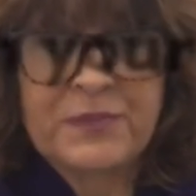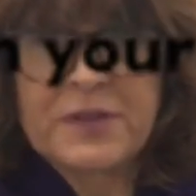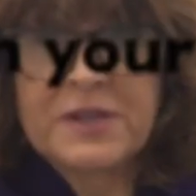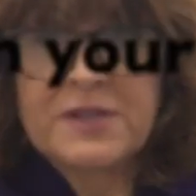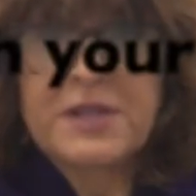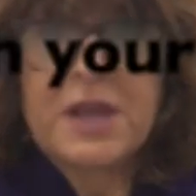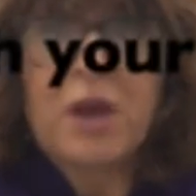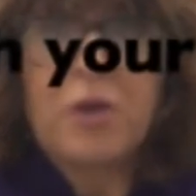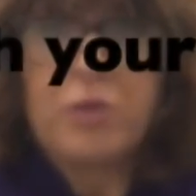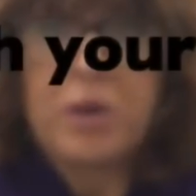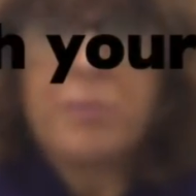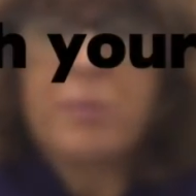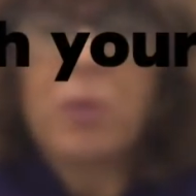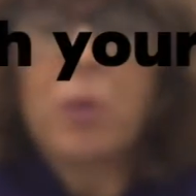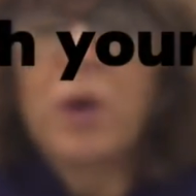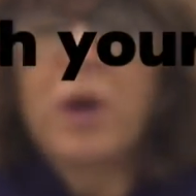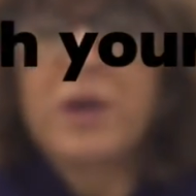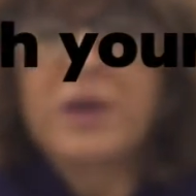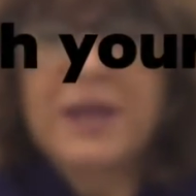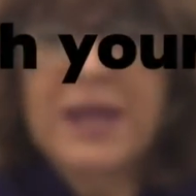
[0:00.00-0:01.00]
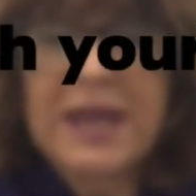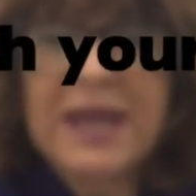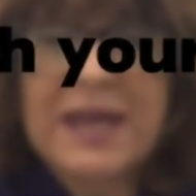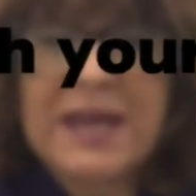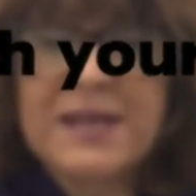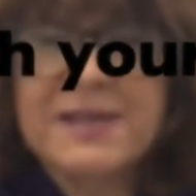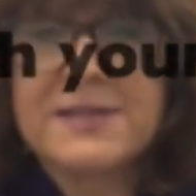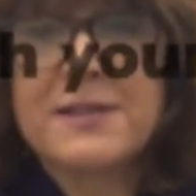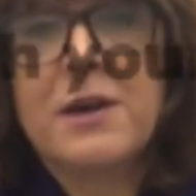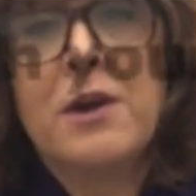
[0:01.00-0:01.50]
So number one
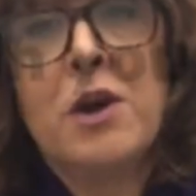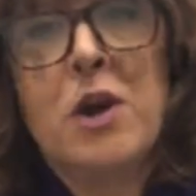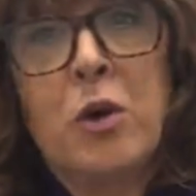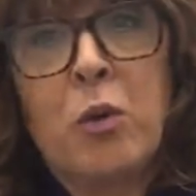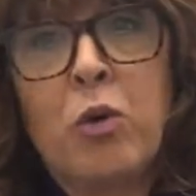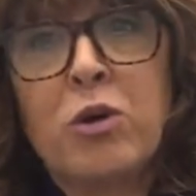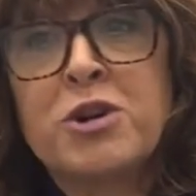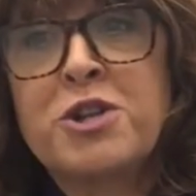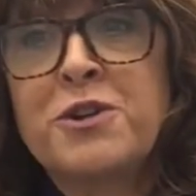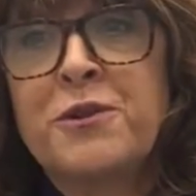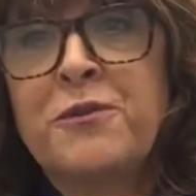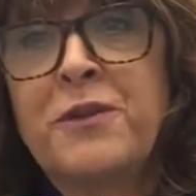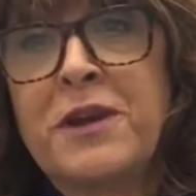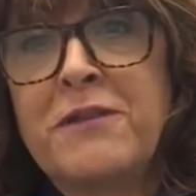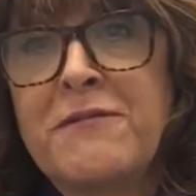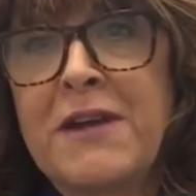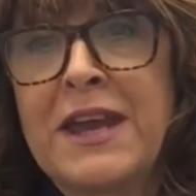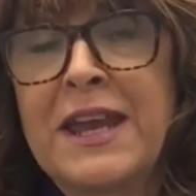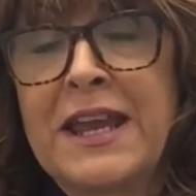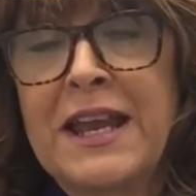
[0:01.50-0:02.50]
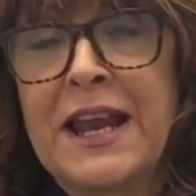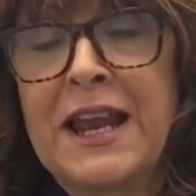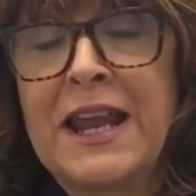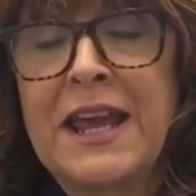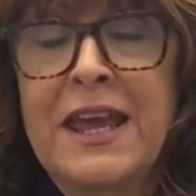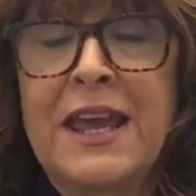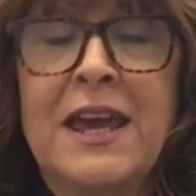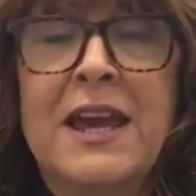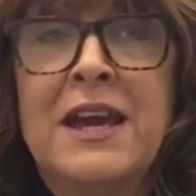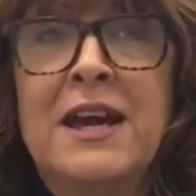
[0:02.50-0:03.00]
is wash your feet
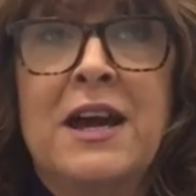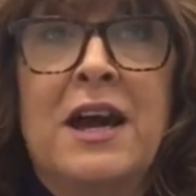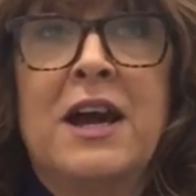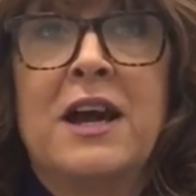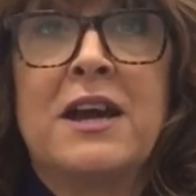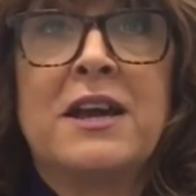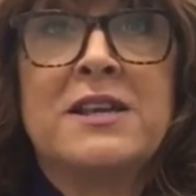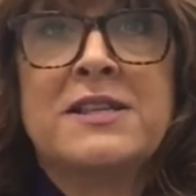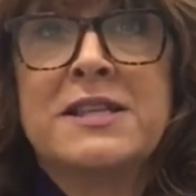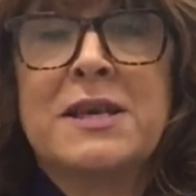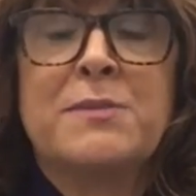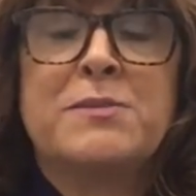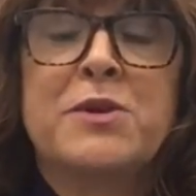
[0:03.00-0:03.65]
regularly. It seems